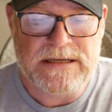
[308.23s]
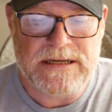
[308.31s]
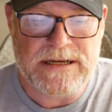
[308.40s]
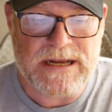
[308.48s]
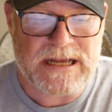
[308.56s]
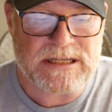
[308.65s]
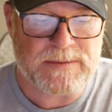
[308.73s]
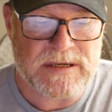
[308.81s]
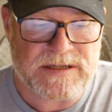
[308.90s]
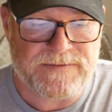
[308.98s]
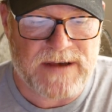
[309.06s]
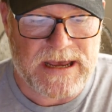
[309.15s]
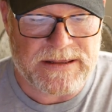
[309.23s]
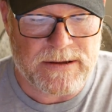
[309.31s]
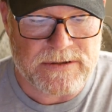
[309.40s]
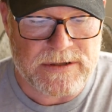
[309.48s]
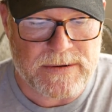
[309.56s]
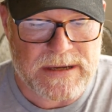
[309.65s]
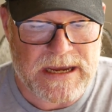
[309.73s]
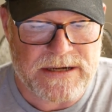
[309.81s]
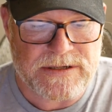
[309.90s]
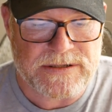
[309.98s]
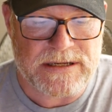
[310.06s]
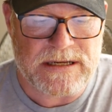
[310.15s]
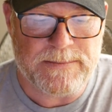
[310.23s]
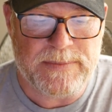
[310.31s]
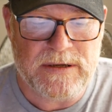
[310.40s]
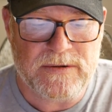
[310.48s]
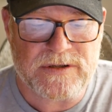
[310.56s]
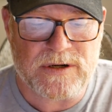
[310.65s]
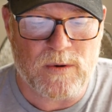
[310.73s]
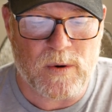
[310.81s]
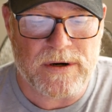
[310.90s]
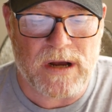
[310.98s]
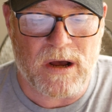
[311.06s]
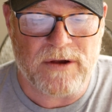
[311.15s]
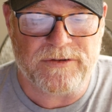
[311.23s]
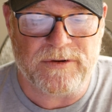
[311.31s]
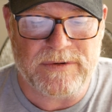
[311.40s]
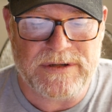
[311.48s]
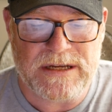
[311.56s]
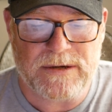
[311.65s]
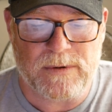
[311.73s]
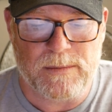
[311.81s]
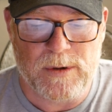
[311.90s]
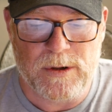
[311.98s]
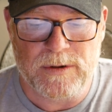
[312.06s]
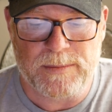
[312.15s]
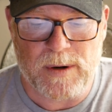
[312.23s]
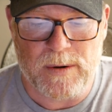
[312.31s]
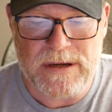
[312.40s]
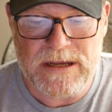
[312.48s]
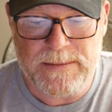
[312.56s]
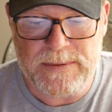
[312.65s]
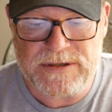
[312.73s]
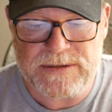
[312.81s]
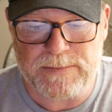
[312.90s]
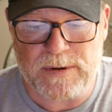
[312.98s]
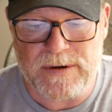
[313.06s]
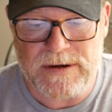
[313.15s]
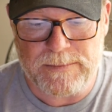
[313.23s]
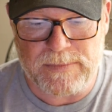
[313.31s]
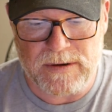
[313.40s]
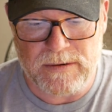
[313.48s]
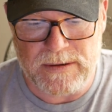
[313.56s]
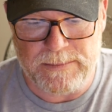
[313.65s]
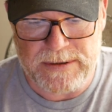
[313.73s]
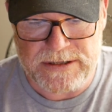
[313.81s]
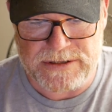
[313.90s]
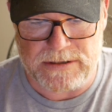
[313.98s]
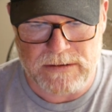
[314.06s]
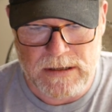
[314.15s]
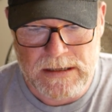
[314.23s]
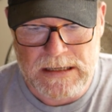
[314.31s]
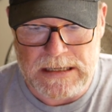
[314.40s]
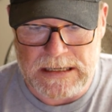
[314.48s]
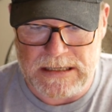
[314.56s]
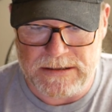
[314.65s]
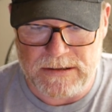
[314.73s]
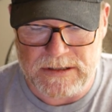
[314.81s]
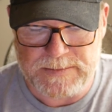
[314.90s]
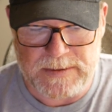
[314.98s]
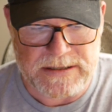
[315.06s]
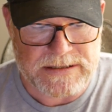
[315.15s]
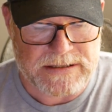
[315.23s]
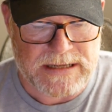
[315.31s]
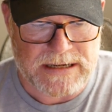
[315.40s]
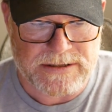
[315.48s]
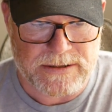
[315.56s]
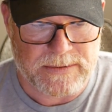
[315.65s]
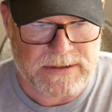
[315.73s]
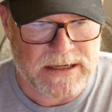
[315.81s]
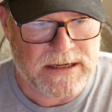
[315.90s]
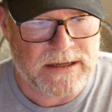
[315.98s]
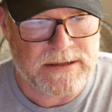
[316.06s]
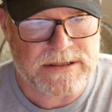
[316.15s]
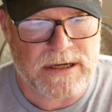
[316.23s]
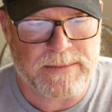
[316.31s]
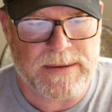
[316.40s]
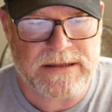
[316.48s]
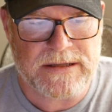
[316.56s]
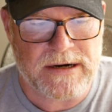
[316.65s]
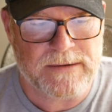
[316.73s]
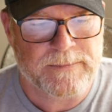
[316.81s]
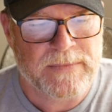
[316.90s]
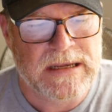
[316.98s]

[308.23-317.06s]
did not specify those locations, and the appeals court also didn't remove the prohibition in those places. Not sure what the hell he's talking about there.